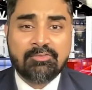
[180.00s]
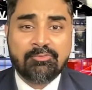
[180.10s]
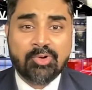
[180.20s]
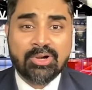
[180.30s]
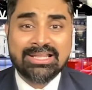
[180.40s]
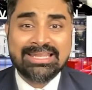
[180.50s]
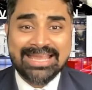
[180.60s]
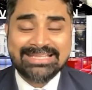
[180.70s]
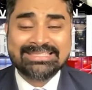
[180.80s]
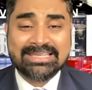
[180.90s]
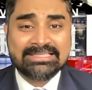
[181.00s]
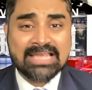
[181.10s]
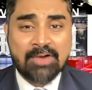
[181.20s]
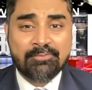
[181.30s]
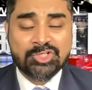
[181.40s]
for the next 6
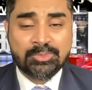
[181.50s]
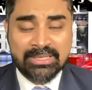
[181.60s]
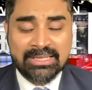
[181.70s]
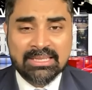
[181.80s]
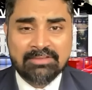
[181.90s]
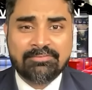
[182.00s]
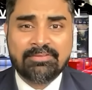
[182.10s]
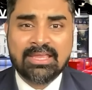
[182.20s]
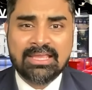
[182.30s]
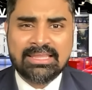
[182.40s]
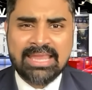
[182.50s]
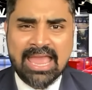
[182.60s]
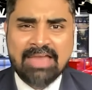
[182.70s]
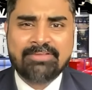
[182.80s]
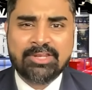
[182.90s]
hours, meaning if they
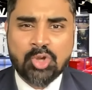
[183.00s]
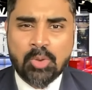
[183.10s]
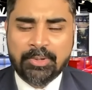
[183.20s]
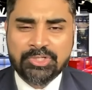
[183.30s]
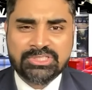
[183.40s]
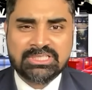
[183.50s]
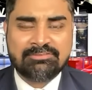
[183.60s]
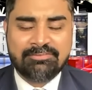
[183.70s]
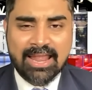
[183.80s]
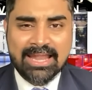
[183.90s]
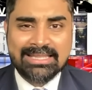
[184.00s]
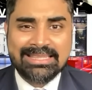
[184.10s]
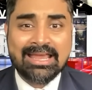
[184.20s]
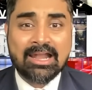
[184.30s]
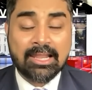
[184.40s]
have any operations in flight,
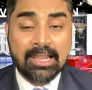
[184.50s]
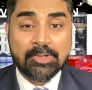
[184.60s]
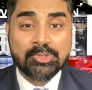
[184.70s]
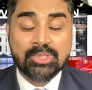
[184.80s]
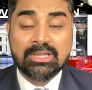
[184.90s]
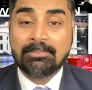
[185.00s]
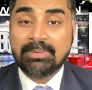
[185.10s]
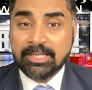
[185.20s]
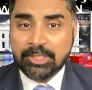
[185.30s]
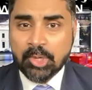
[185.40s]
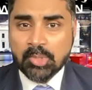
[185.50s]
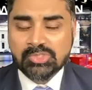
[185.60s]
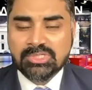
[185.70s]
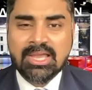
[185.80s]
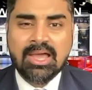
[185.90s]
they are allowed to complete
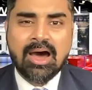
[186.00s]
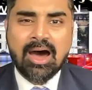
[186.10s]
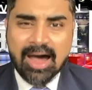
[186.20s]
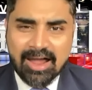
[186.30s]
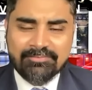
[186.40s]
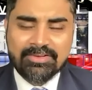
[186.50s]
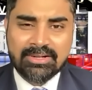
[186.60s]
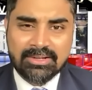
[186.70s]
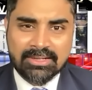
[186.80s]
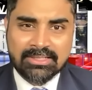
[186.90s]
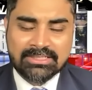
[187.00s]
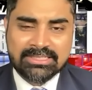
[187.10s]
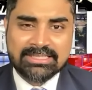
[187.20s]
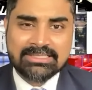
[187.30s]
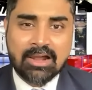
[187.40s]
those. After the
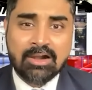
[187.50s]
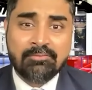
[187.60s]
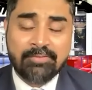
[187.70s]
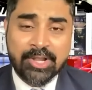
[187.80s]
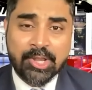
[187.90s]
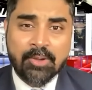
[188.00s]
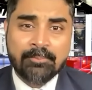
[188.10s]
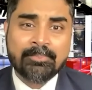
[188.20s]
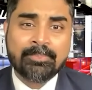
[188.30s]
6-hour window,